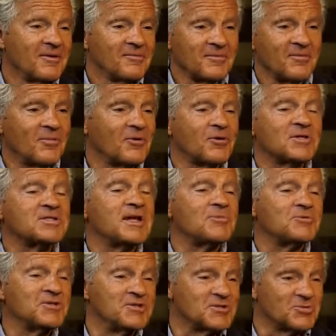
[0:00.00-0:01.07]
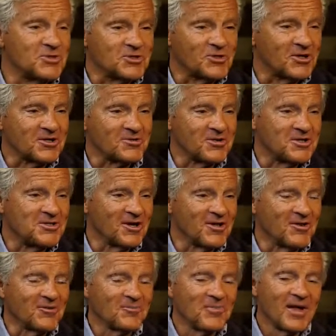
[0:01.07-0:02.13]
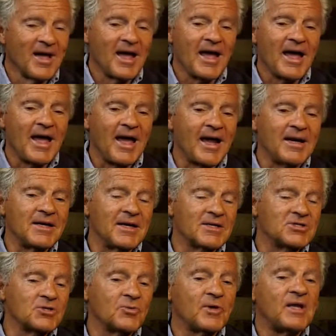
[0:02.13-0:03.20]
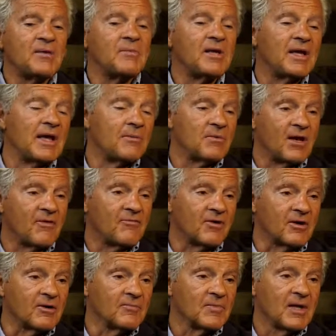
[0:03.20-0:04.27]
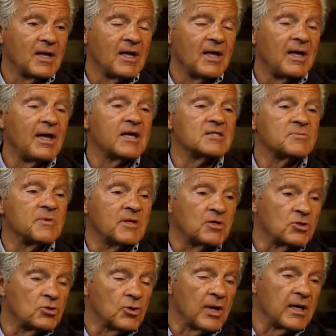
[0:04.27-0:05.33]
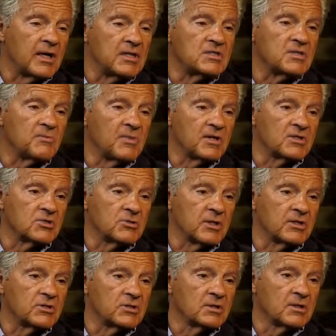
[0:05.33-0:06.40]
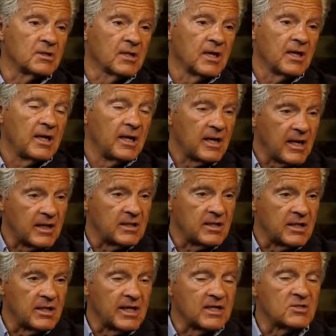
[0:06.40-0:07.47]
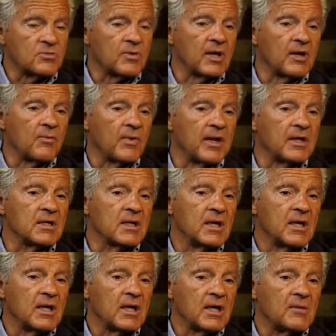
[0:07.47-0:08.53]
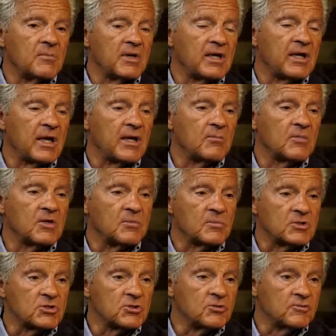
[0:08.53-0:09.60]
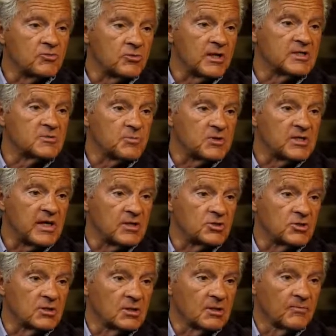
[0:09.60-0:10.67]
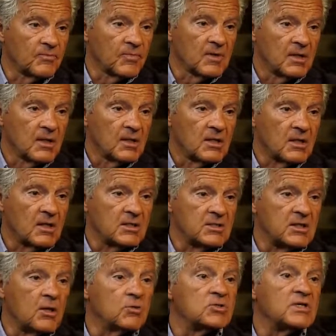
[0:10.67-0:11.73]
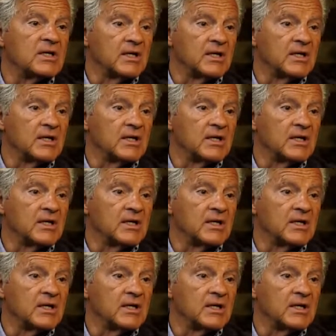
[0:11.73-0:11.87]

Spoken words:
were exceptions. We talked to each other. And so when he became governor, he asked me to join his administration, and I did. And that's when I went and became Commissioner of Transportation, DOT,